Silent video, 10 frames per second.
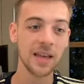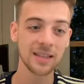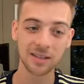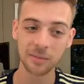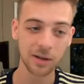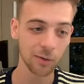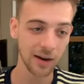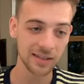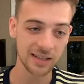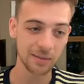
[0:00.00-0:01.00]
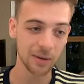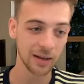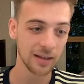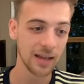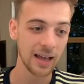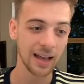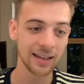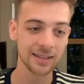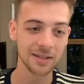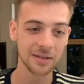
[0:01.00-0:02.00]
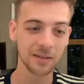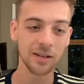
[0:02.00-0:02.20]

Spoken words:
It's going to be a great sleeper. And,